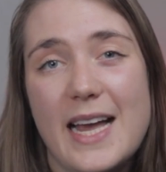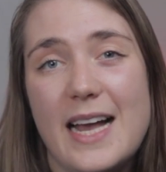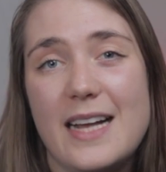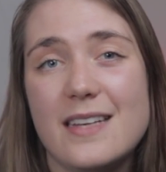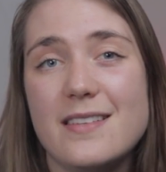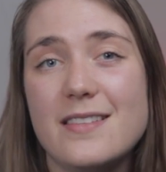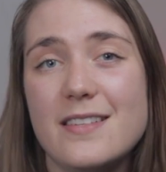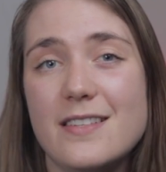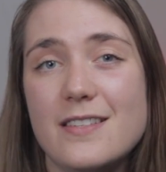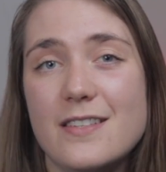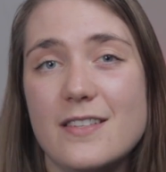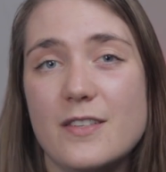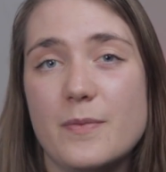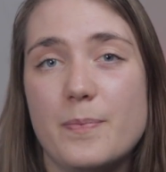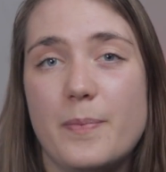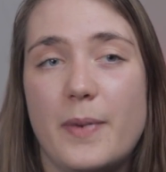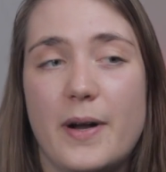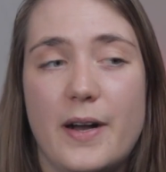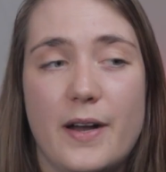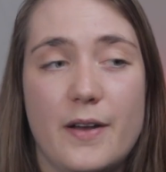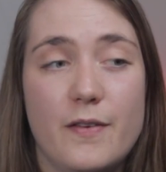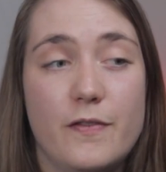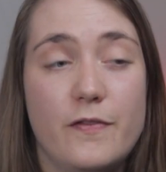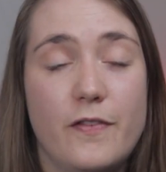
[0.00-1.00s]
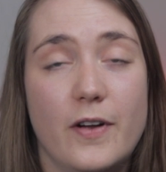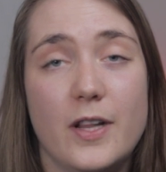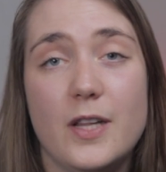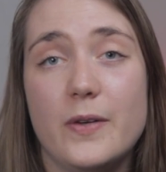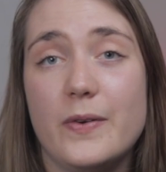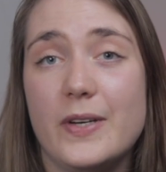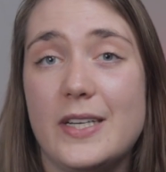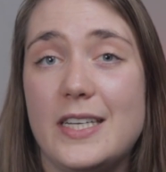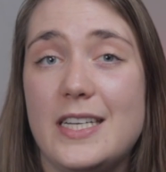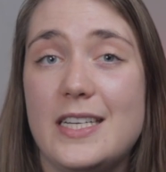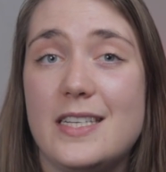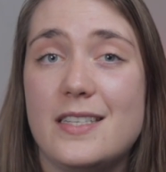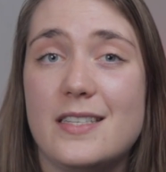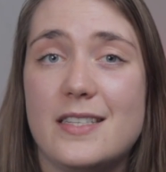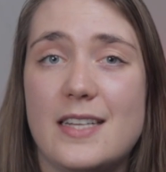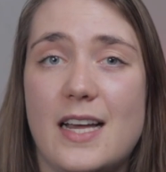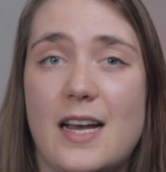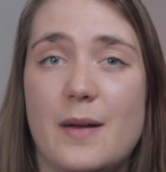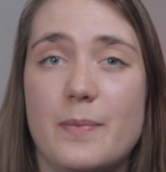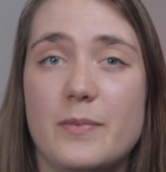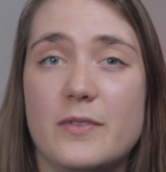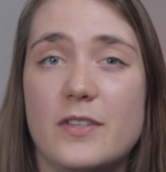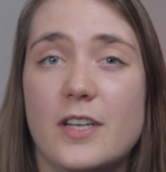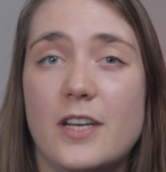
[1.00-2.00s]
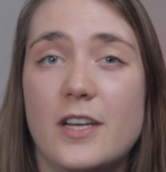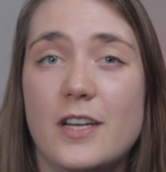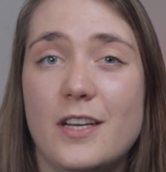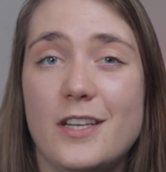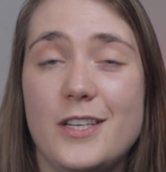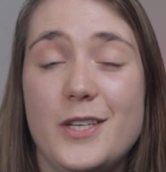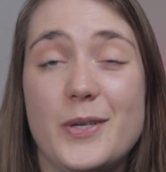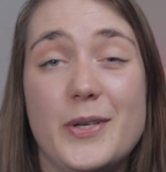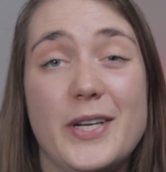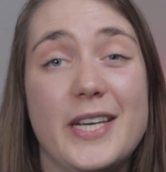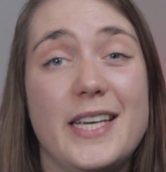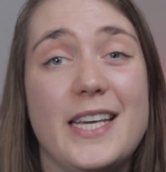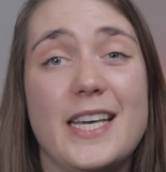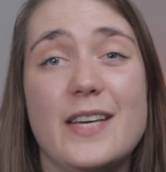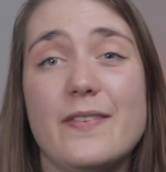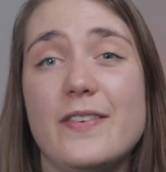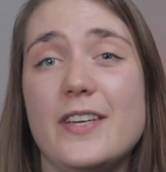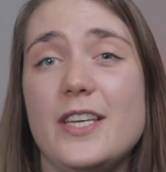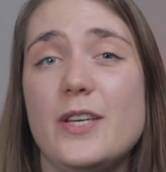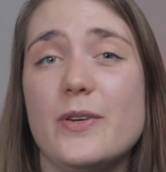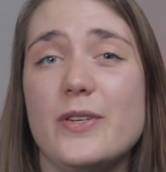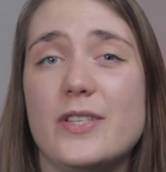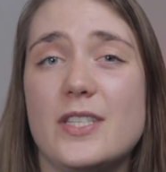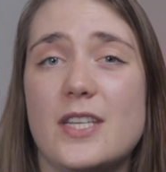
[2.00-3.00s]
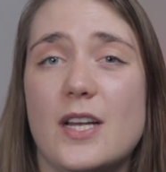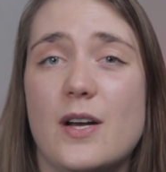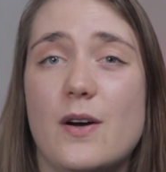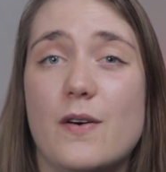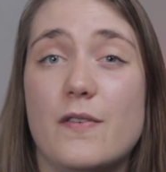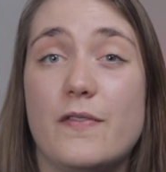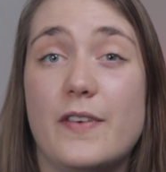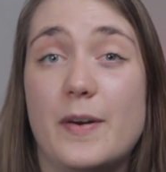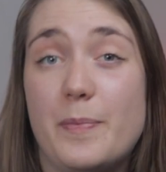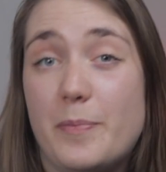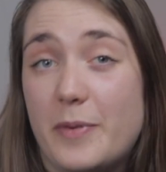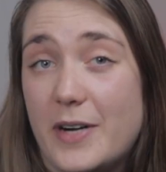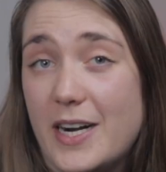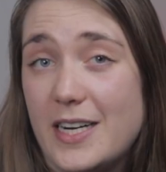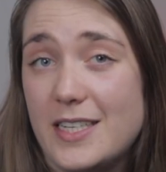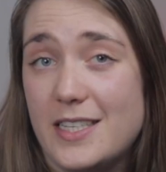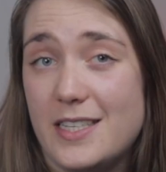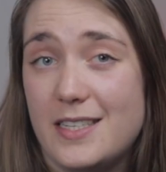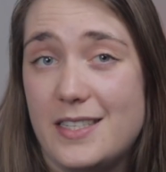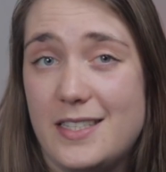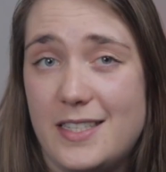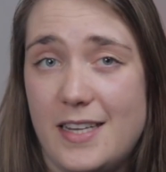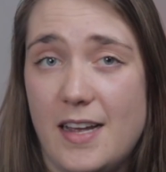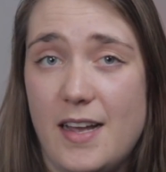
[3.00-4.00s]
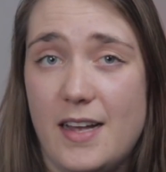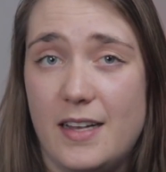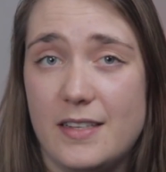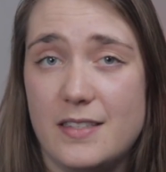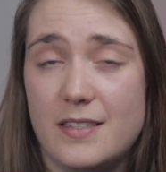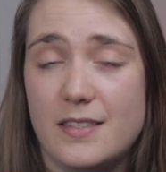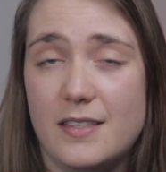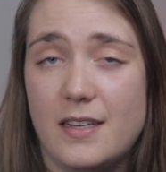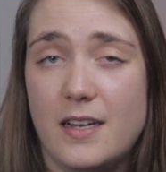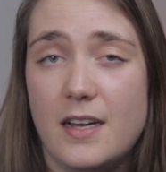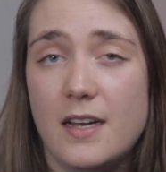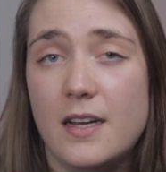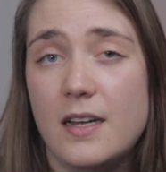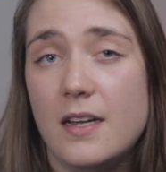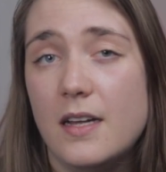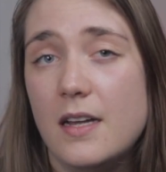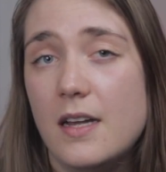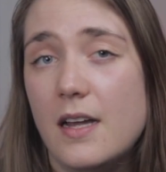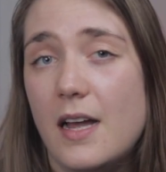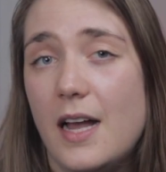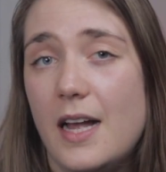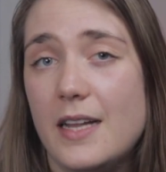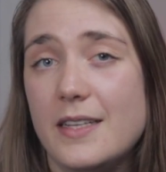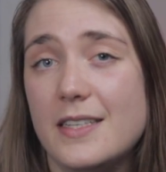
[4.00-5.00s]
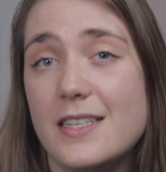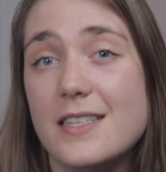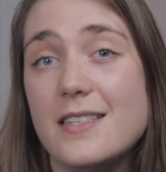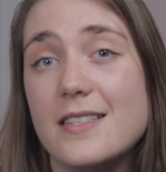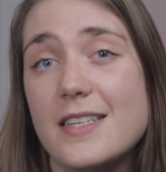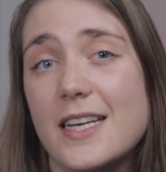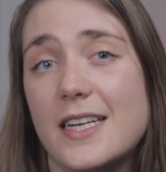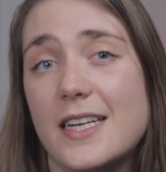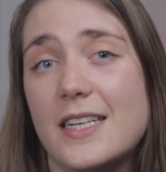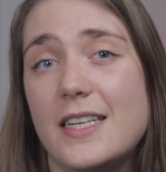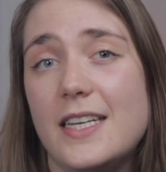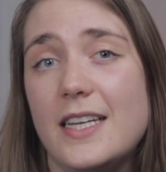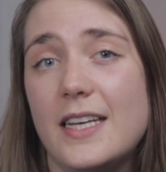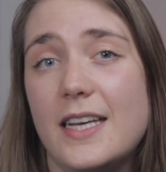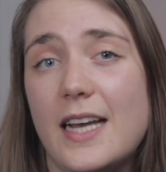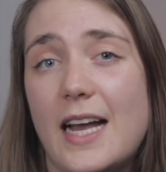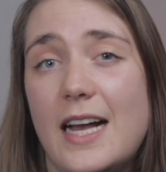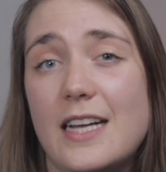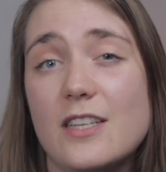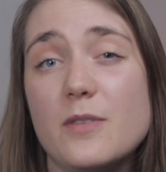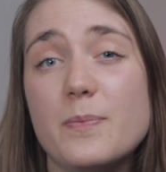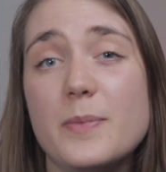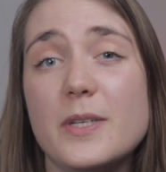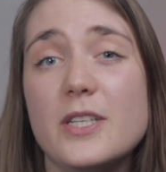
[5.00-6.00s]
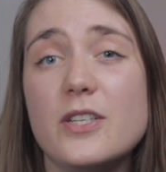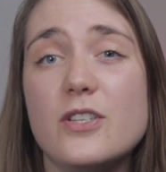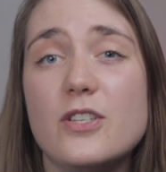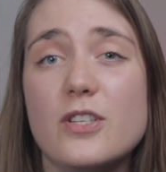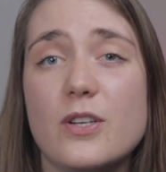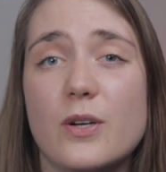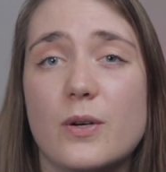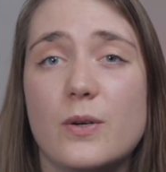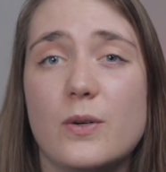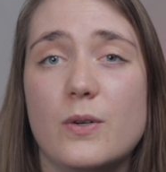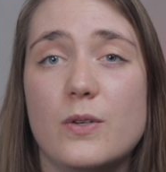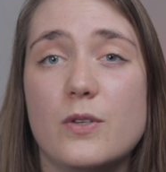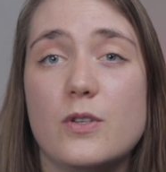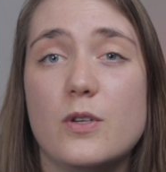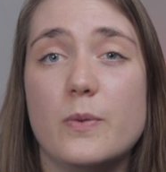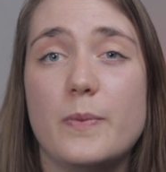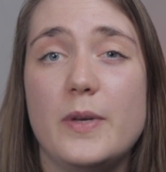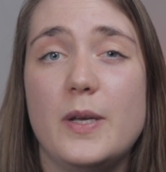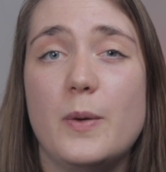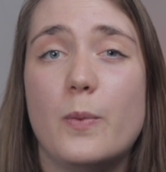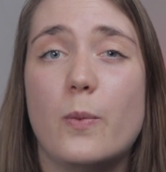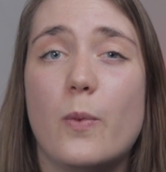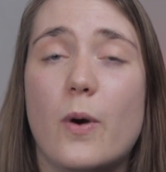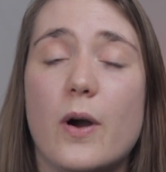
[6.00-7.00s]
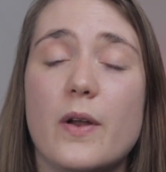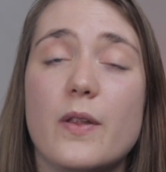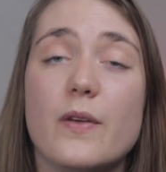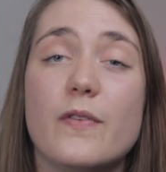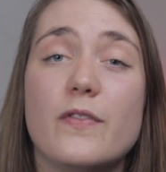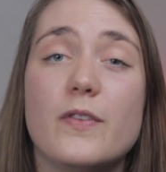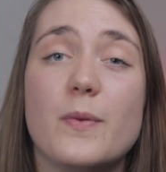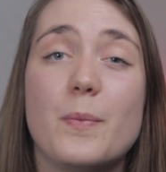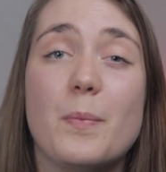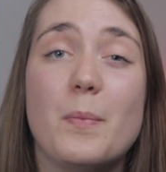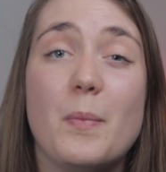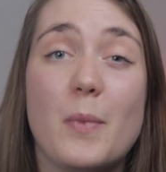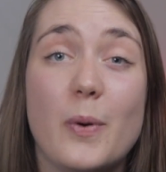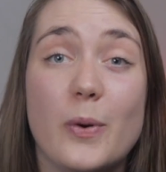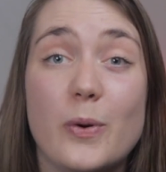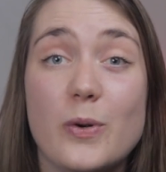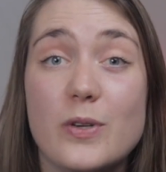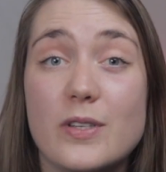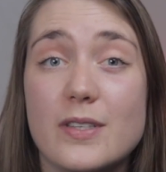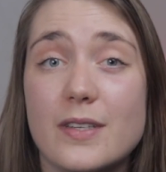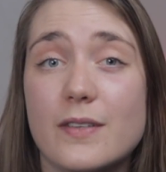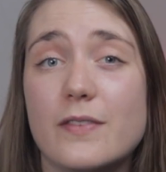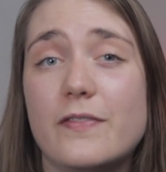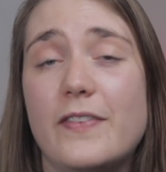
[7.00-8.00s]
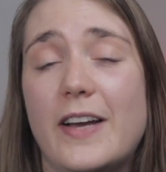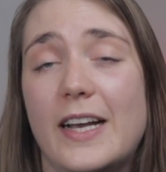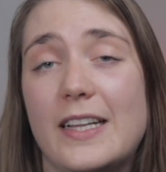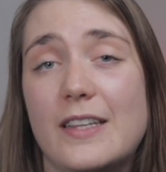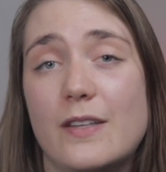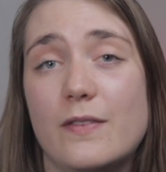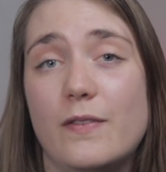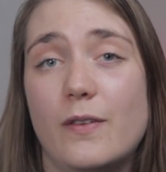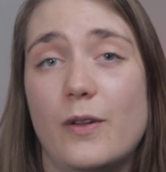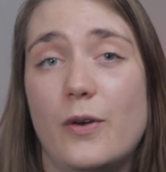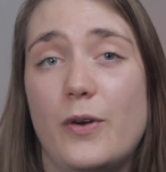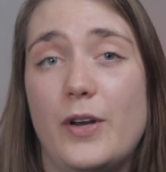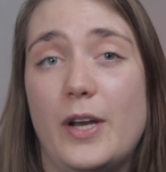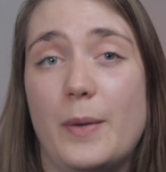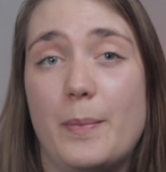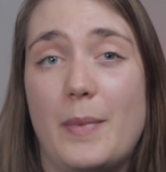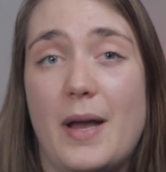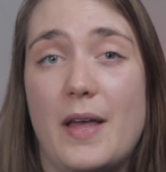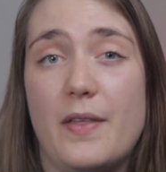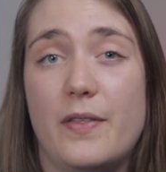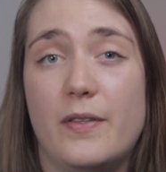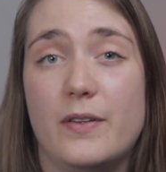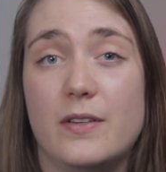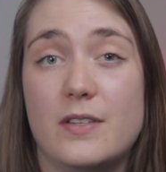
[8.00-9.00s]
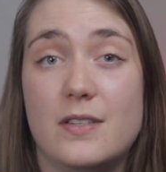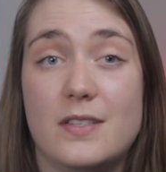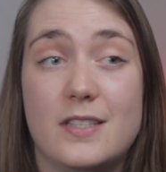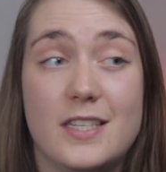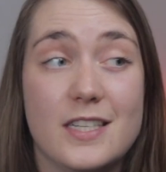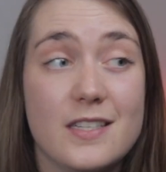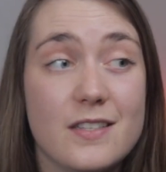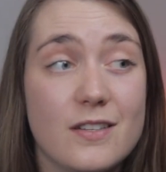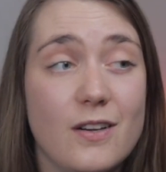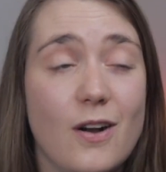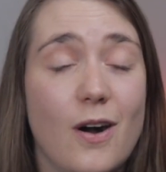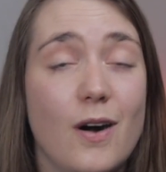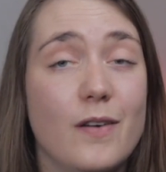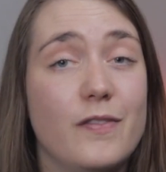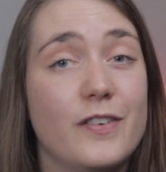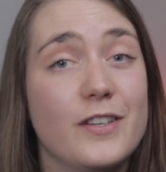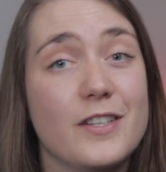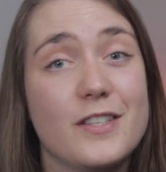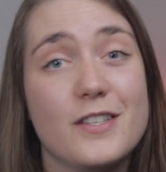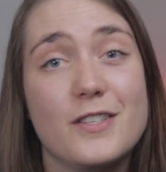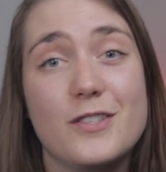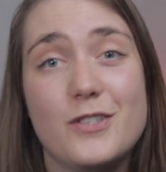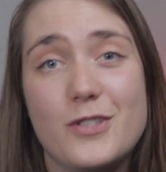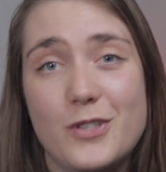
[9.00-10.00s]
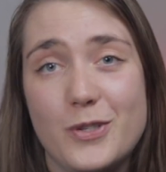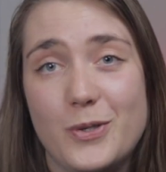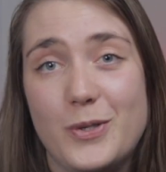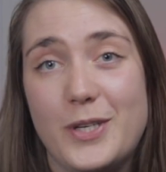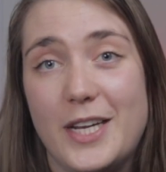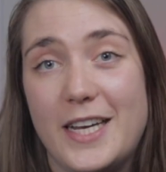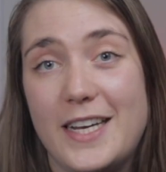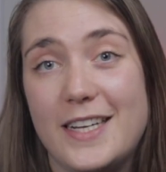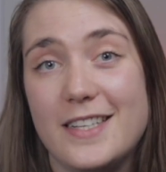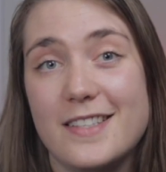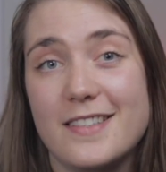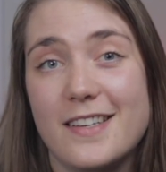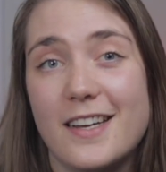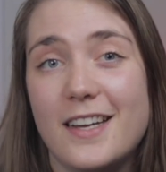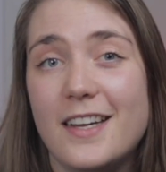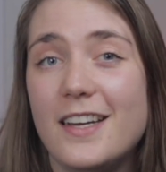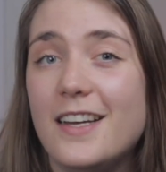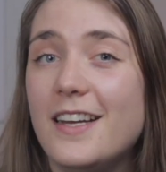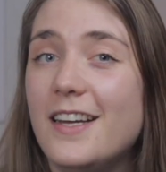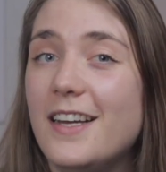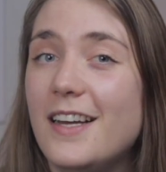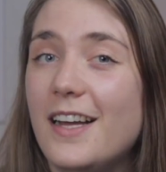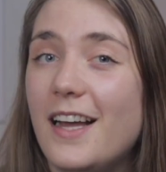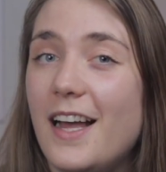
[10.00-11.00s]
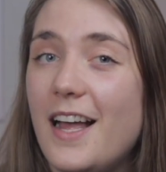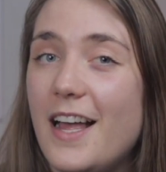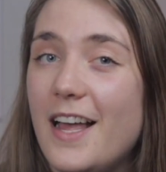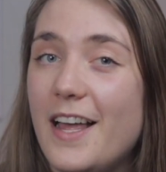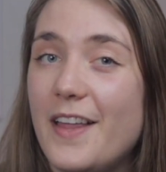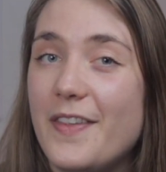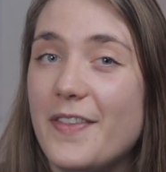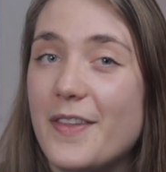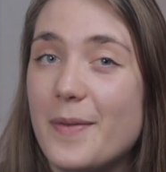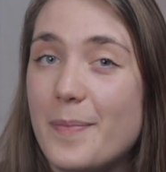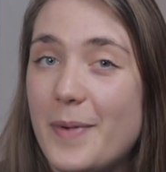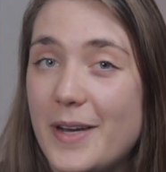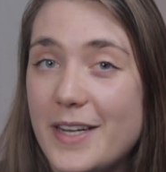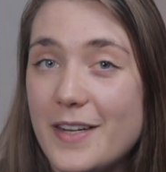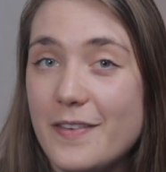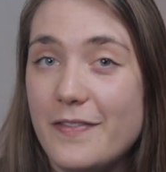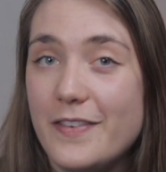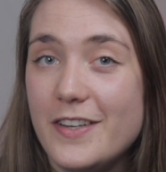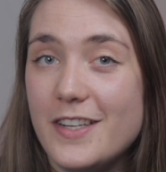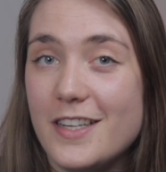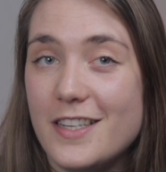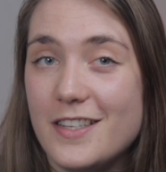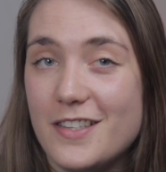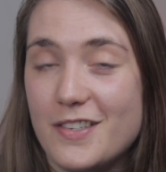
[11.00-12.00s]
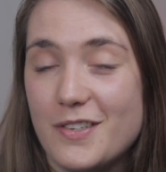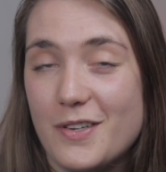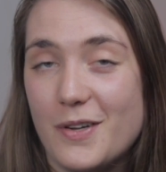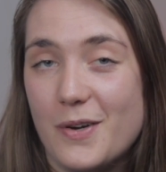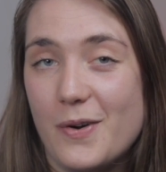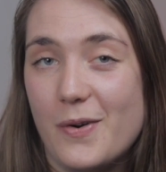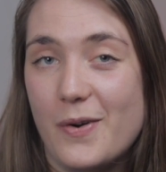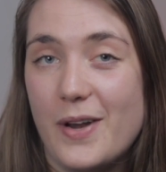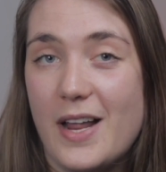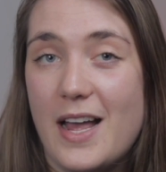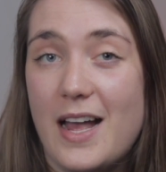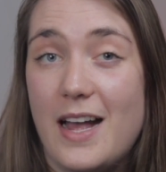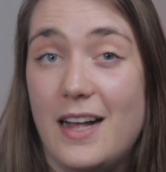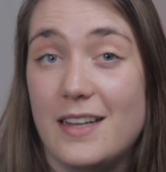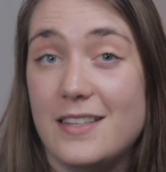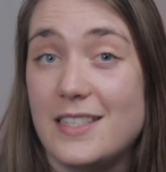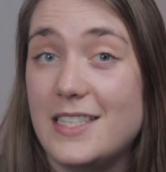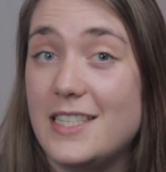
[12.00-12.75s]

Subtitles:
essence, by following these steps, you are giving yourself a practice test. And this technique has been shown to be one of the most effective learning methods discovered to date. And the benefit is known as